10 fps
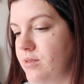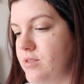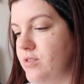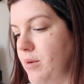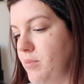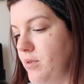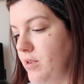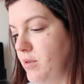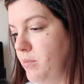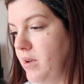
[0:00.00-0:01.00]

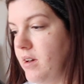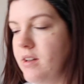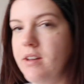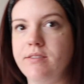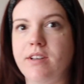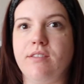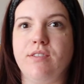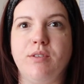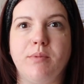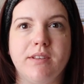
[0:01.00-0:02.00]
scrapbook, but I've done a
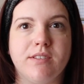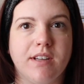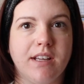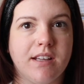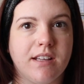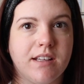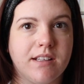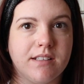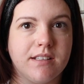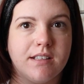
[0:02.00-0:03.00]
few bits on it,
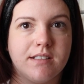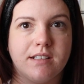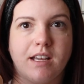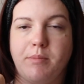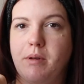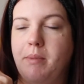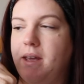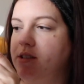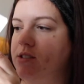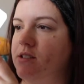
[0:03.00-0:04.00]
a couple of
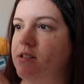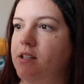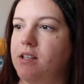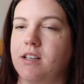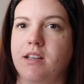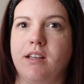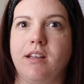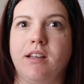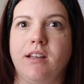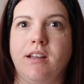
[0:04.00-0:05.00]
pages,
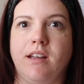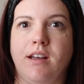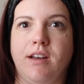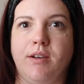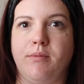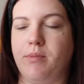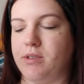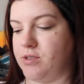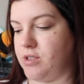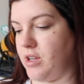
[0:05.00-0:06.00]
but
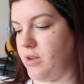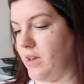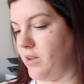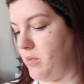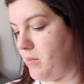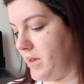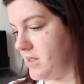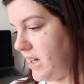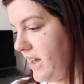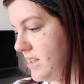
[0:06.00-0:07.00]
I'll show you a little bit
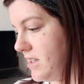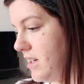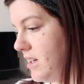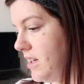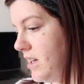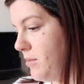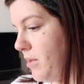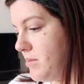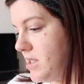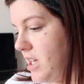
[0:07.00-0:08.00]
better later. But
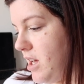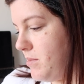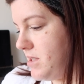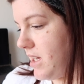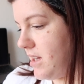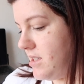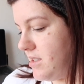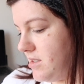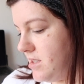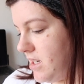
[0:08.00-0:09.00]
I'm determined to get this
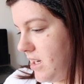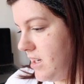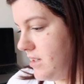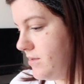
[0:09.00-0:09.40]
done today.